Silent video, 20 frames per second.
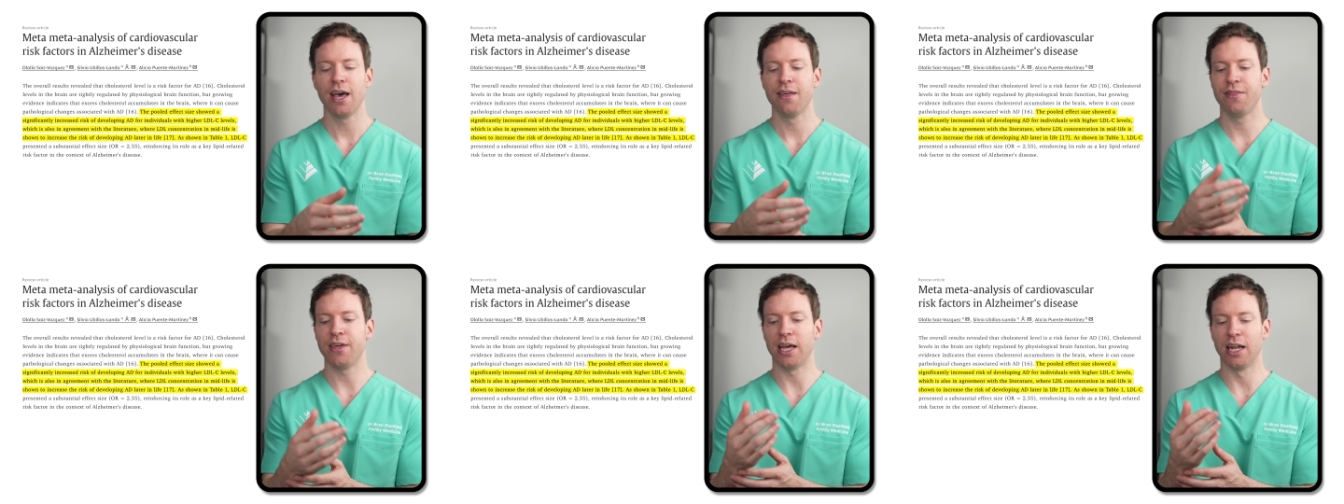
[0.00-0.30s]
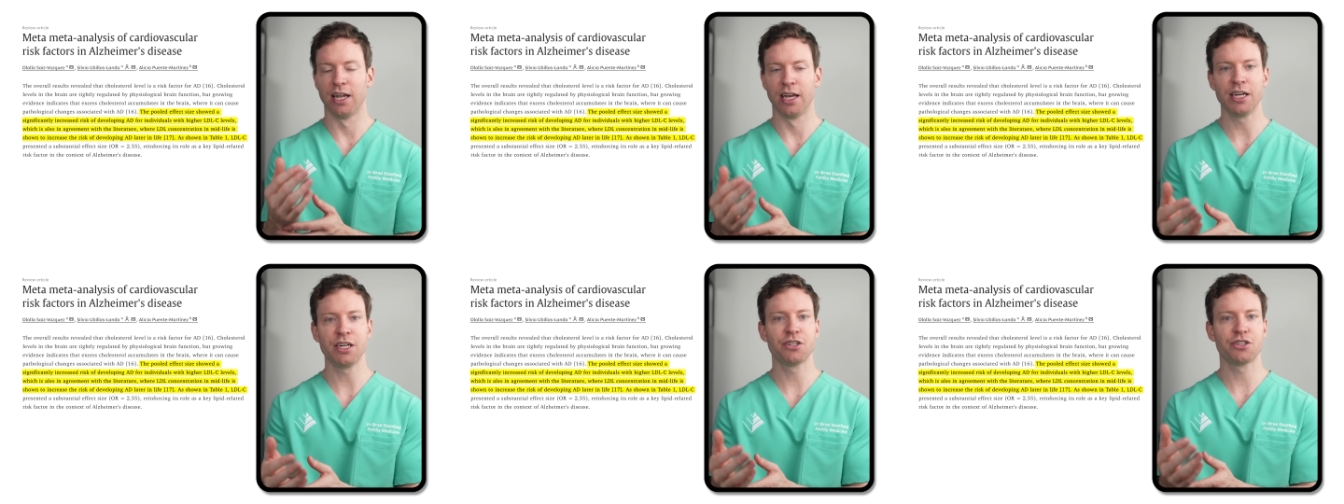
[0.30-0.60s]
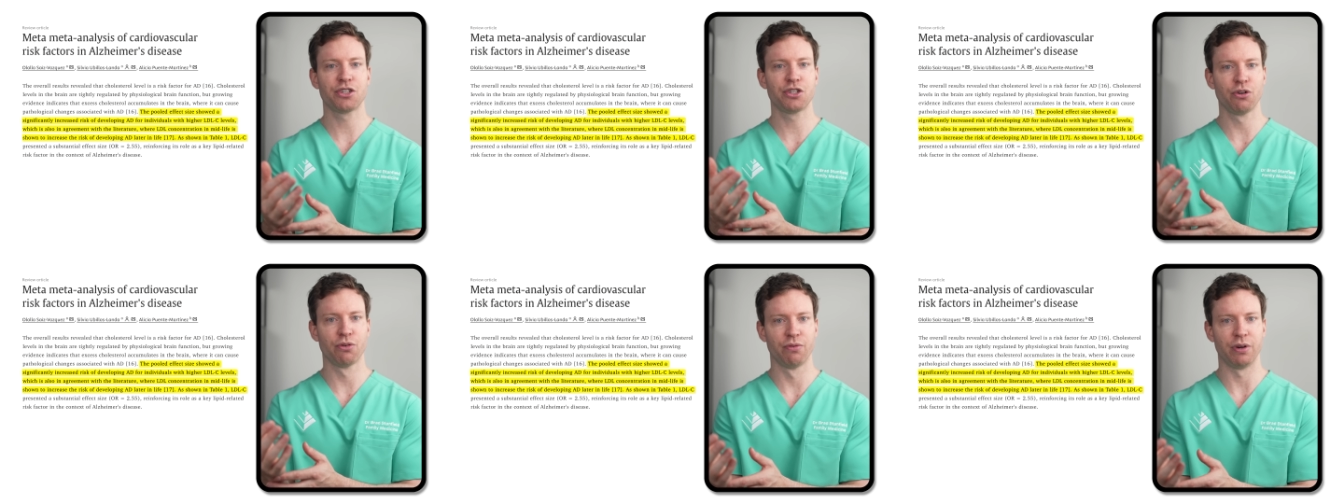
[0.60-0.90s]
they're
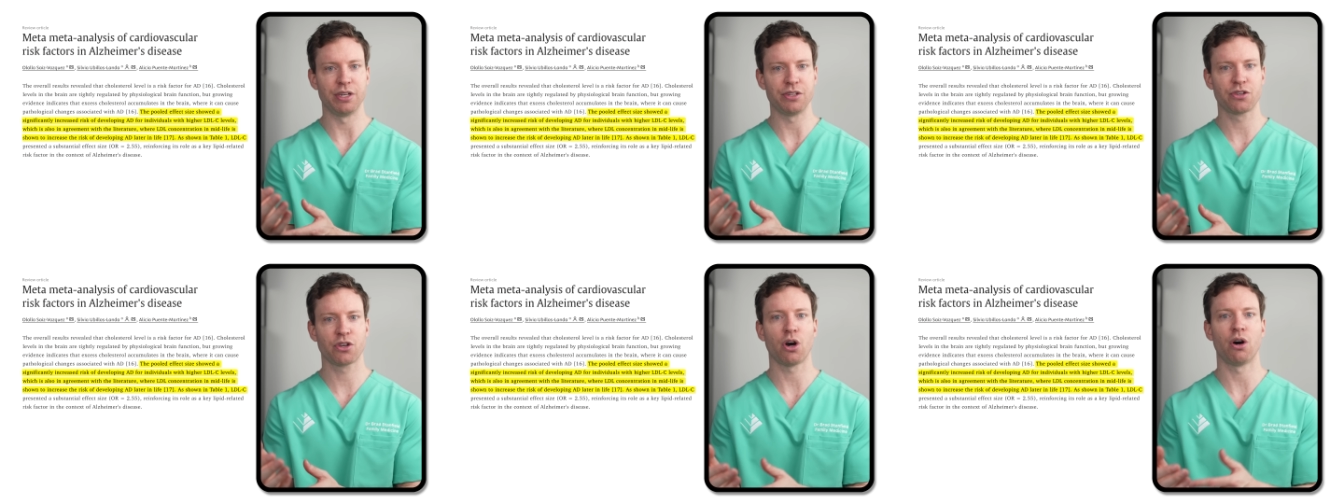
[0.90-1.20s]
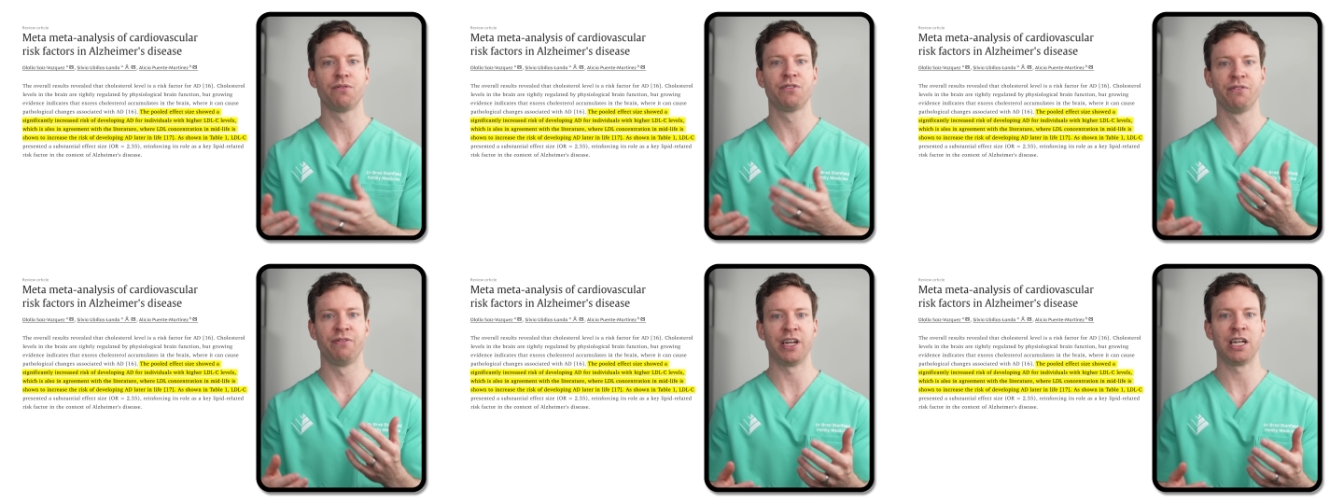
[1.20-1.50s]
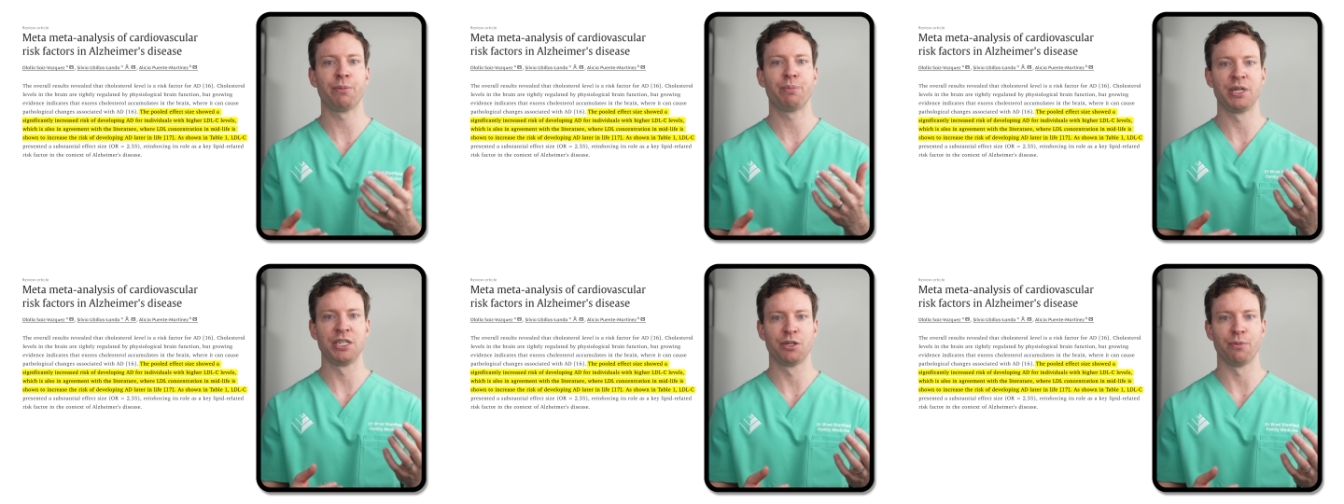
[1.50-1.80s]
linked to risk of
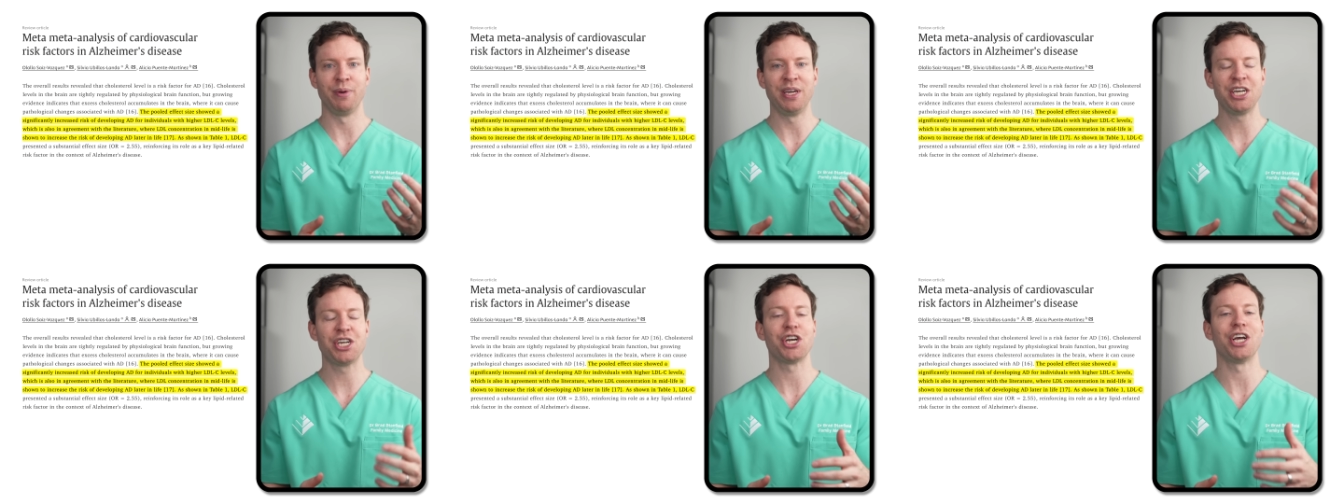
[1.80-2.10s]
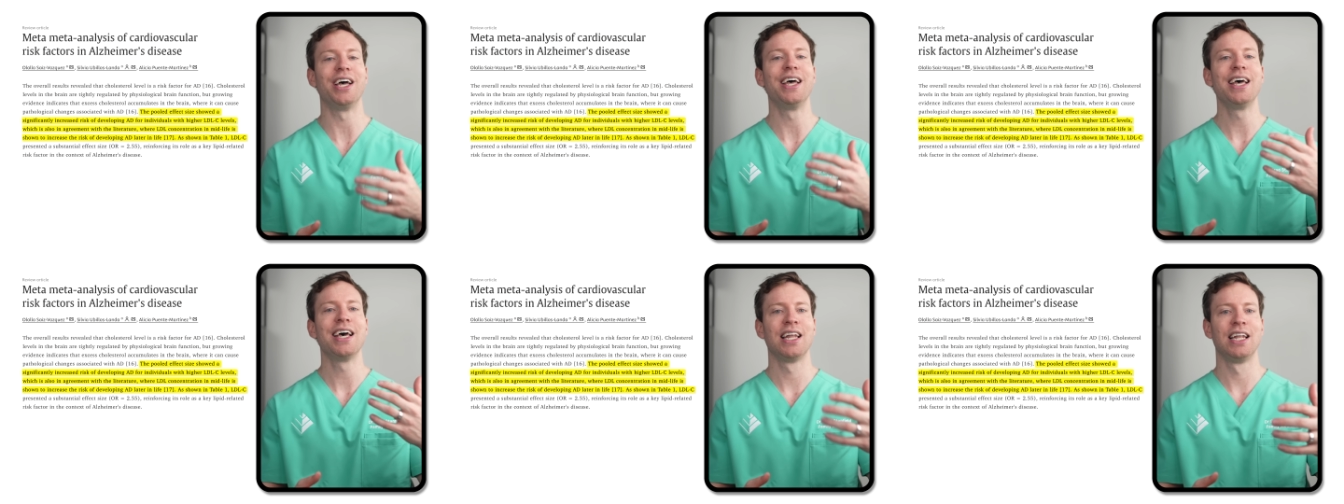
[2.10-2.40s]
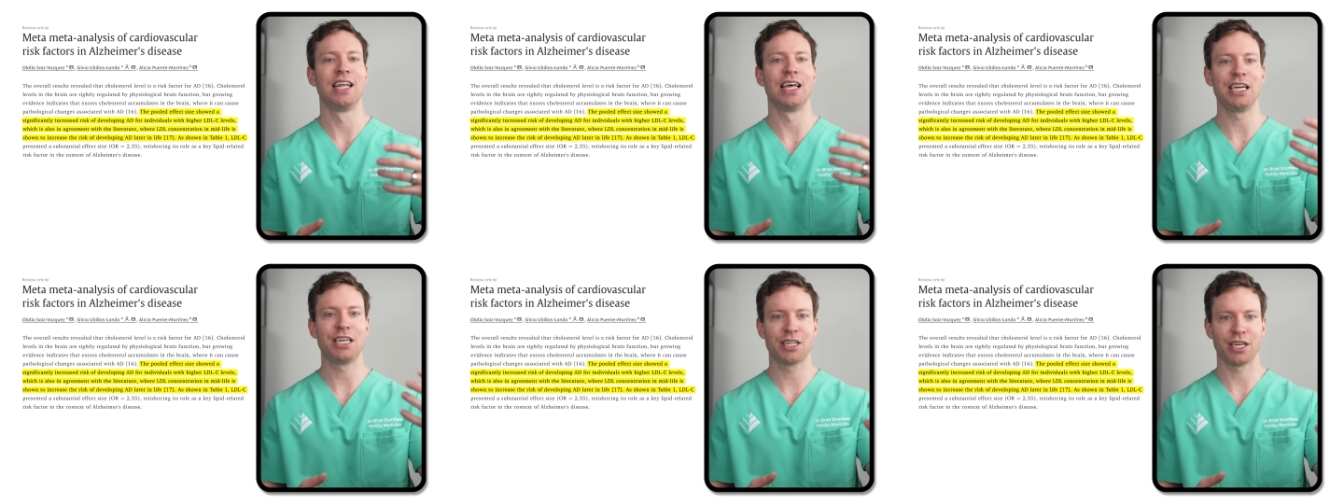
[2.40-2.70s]
developing dementia
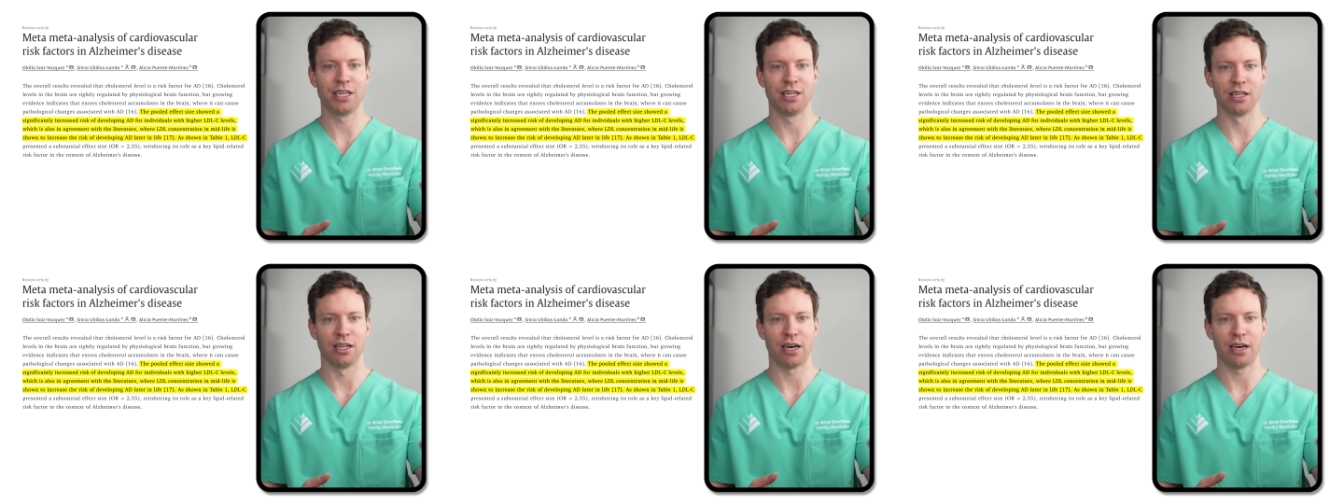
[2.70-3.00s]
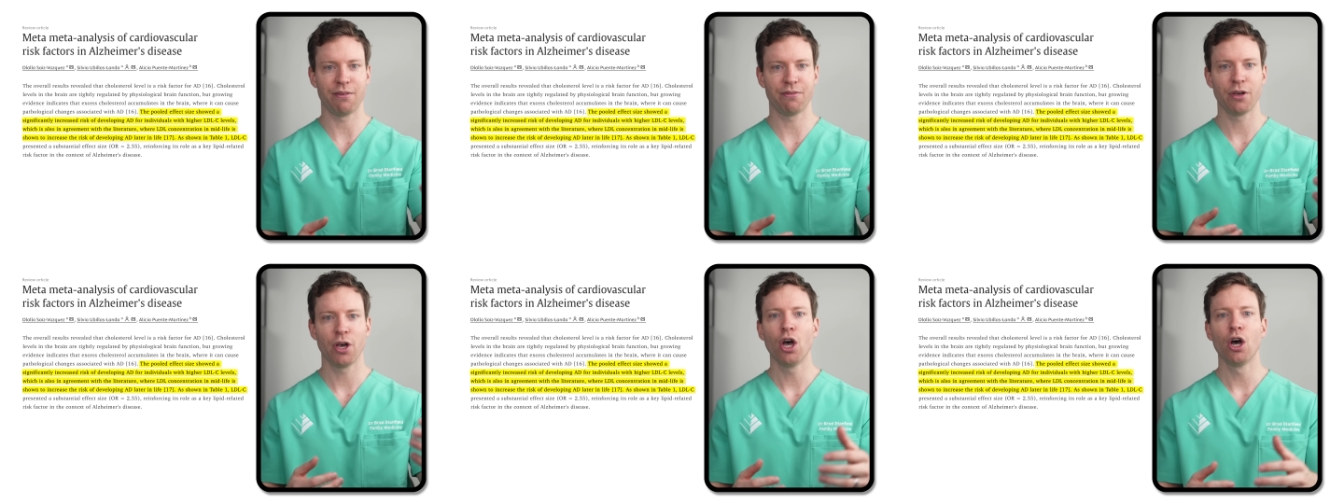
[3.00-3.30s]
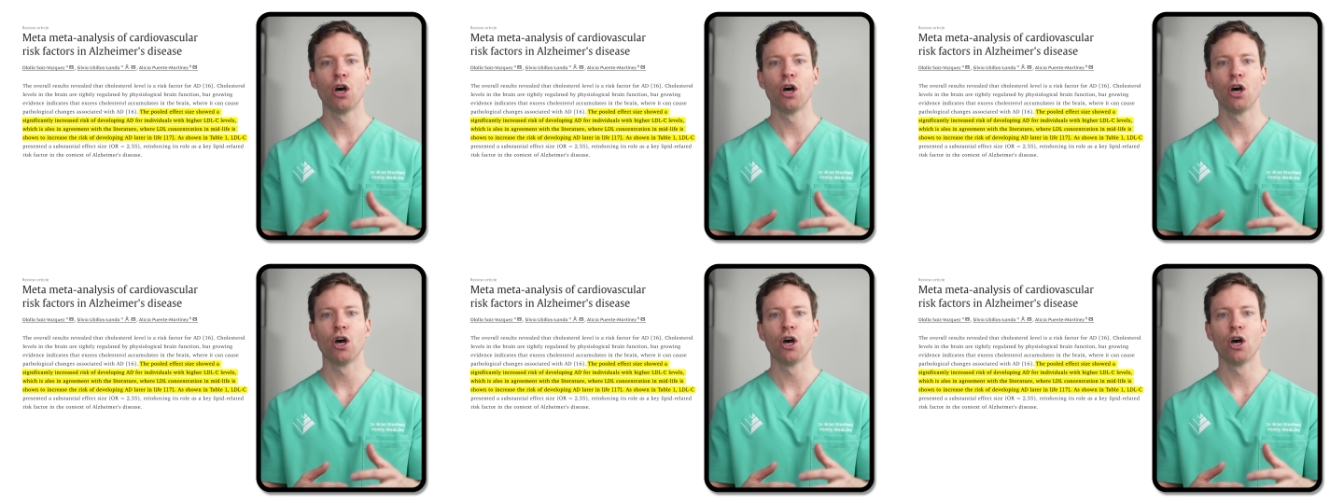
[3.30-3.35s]
later in life.